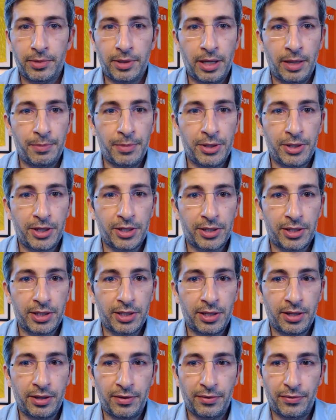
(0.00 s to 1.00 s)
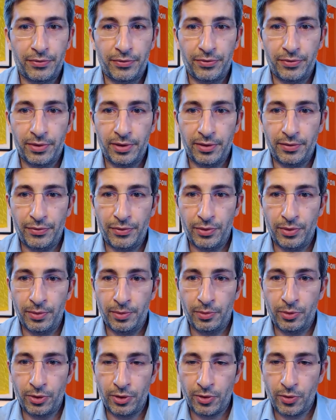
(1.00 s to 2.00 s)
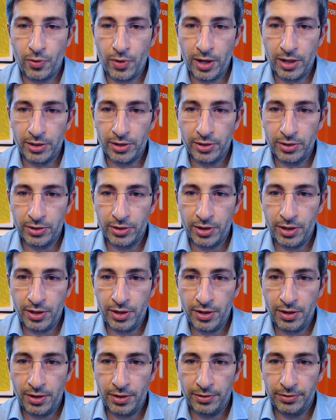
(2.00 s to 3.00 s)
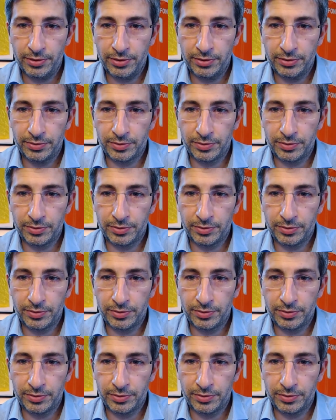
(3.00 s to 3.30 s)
Let me just see a few more questions here.